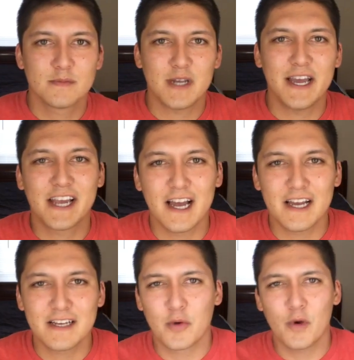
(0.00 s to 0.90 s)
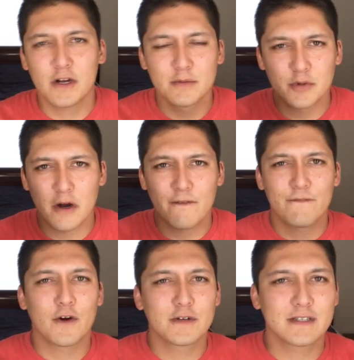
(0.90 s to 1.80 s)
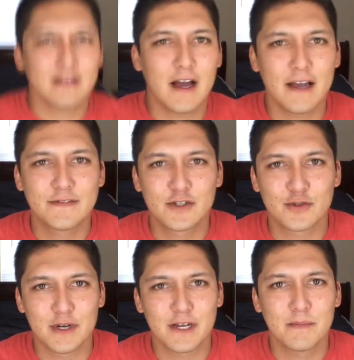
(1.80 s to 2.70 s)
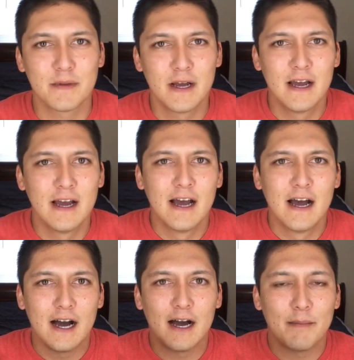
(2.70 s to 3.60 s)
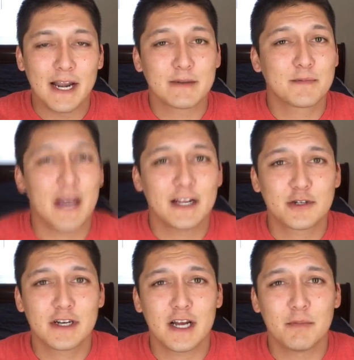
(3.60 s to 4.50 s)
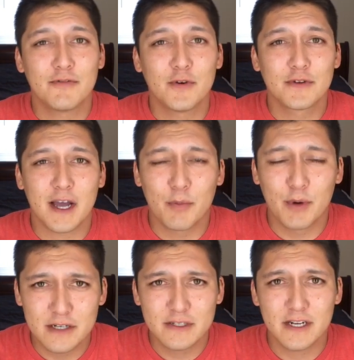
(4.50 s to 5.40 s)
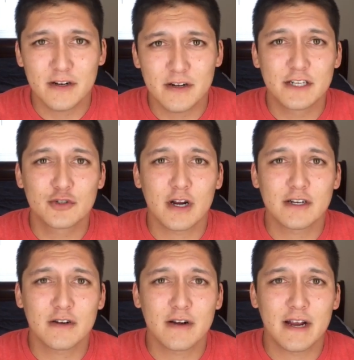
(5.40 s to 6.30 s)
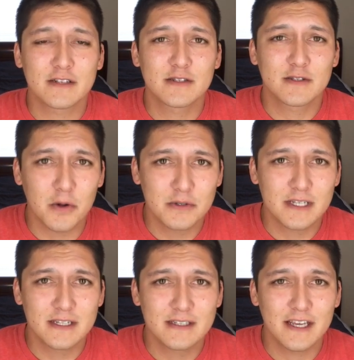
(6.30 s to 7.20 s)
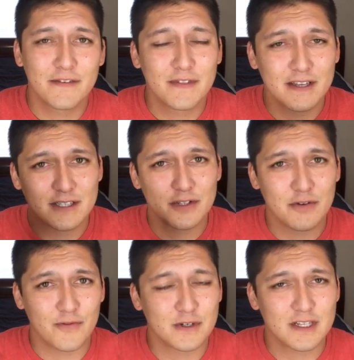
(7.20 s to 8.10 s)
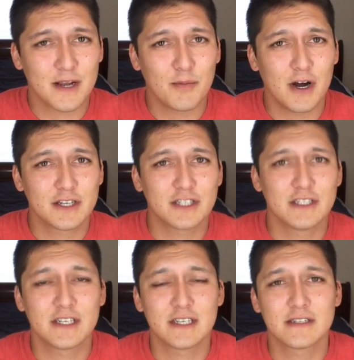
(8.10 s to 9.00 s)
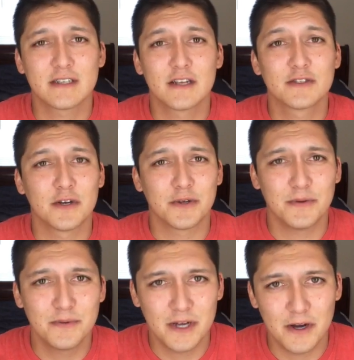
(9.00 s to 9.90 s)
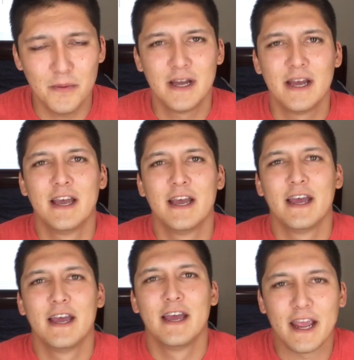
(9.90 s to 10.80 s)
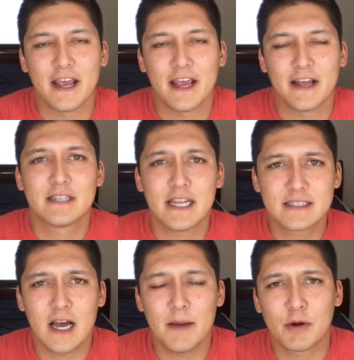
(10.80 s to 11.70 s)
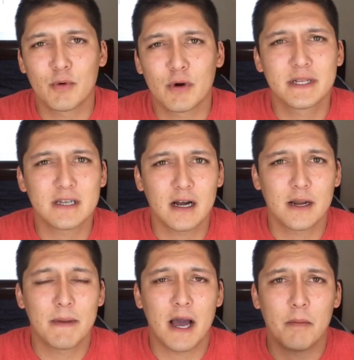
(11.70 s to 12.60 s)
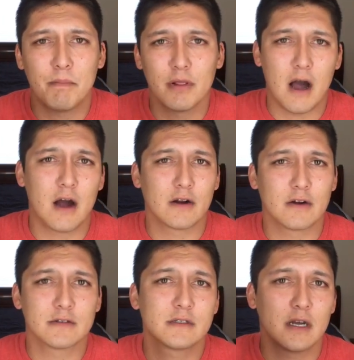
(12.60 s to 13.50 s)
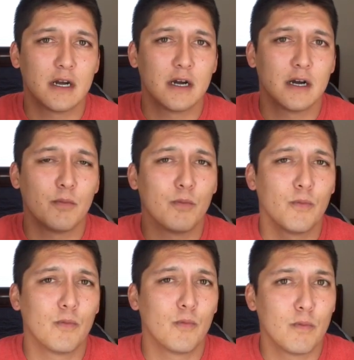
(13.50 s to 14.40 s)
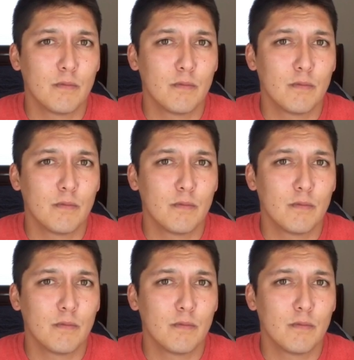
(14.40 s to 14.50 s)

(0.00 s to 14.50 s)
Hey guys, and welcome to our first live stream. My name is Patrick. I'm a full-time window tinter, instructor, and consultant, if this is your first time watching, just so you know. And today's topic, we're going to be talking about plotters. When